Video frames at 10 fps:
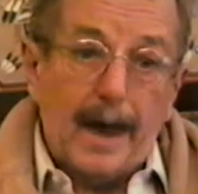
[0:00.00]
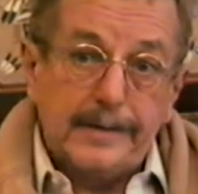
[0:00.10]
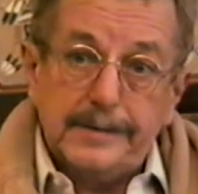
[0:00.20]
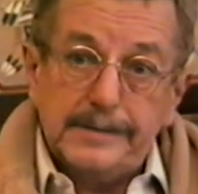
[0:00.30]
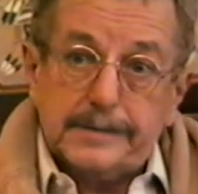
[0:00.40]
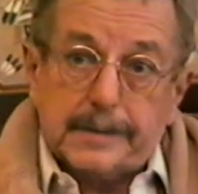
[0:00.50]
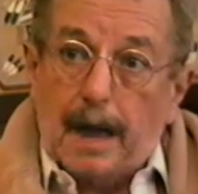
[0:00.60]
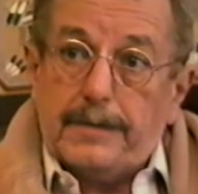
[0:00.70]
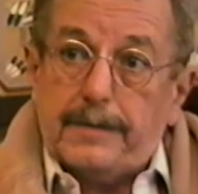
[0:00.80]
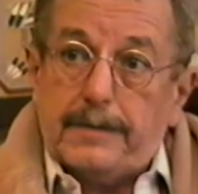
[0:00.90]
Actors
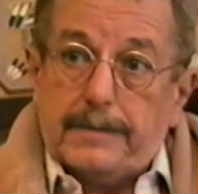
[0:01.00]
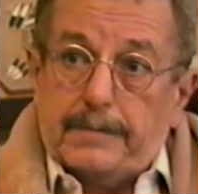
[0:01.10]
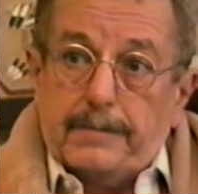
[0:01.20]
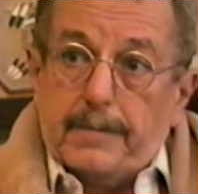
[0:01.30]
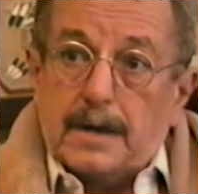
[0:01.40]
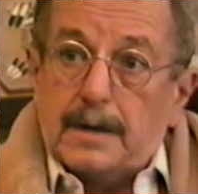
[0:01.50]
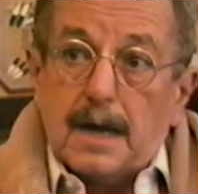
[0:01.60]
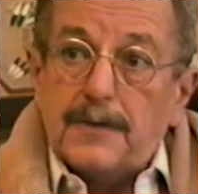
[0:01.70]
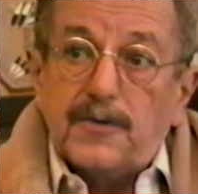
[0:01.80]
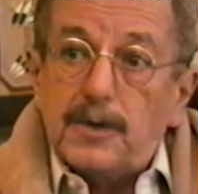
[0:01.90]

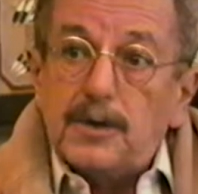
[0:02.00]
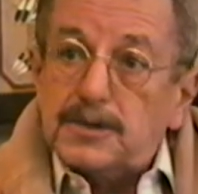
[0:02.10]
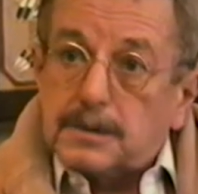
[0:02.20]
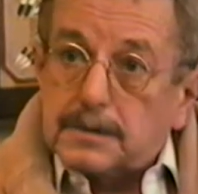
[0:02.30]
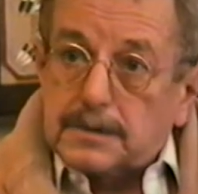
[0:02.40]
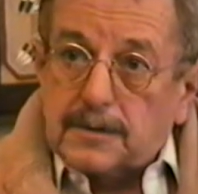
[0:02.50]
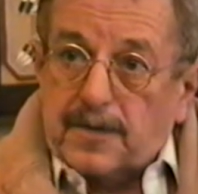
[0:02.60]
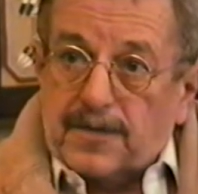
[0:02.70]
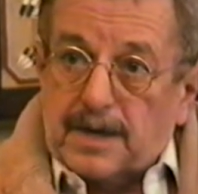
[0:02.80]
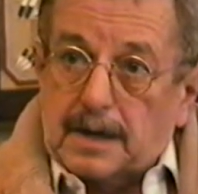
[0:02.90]
make a contribution
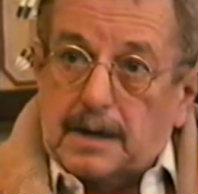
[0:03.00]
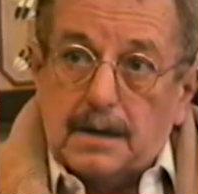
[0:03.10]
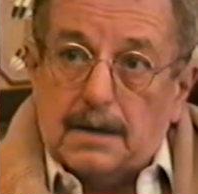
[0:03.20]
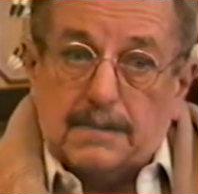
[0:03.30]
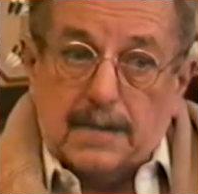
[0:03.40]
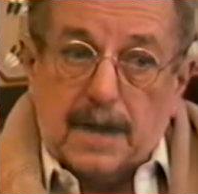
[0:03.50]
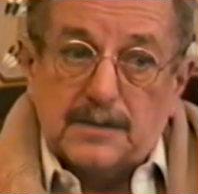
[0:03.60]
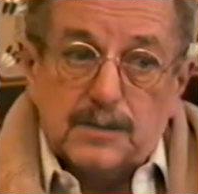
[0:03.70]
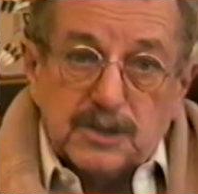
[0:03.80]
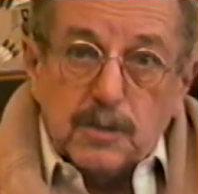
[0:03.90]
to the thing, and
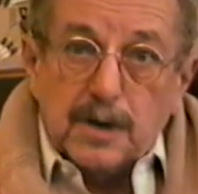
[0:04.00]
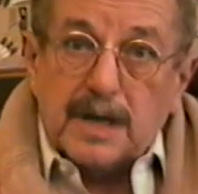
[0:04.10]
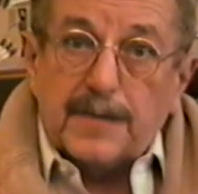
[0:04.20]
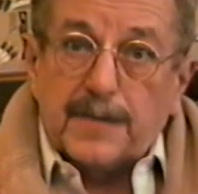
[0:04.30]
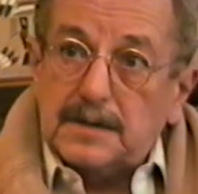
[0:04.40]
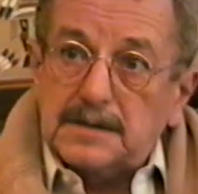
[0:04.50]
that's what you want to get.